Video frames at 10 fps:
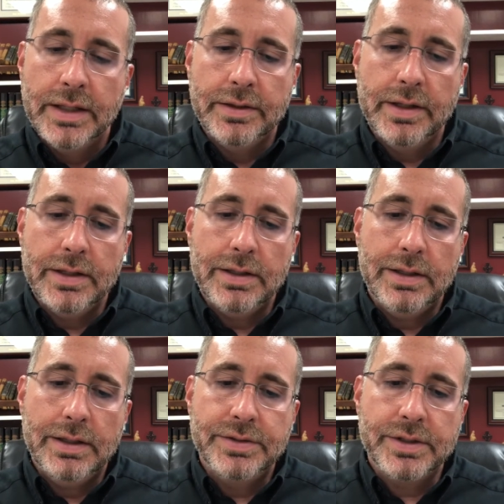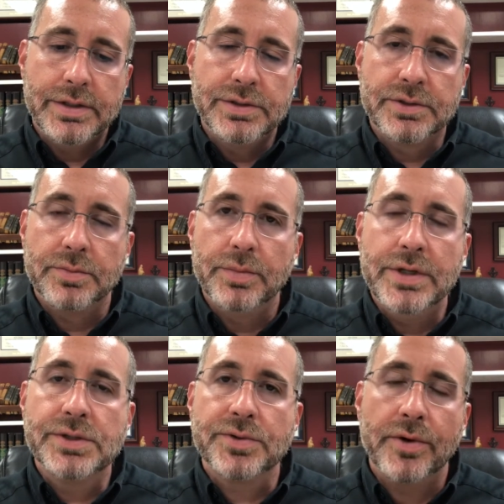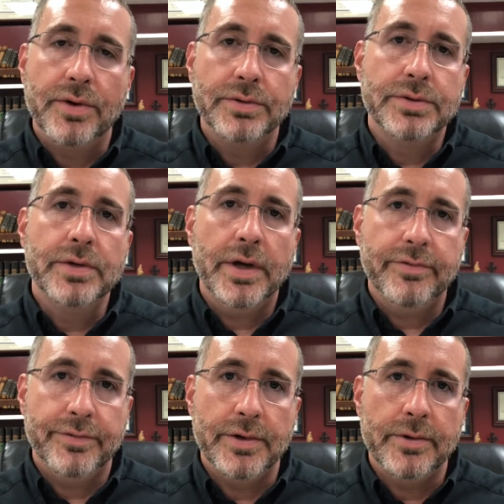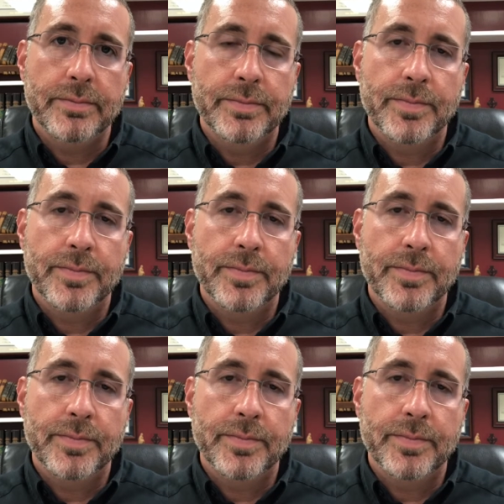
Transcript: that He says, "Be strong, do not fear."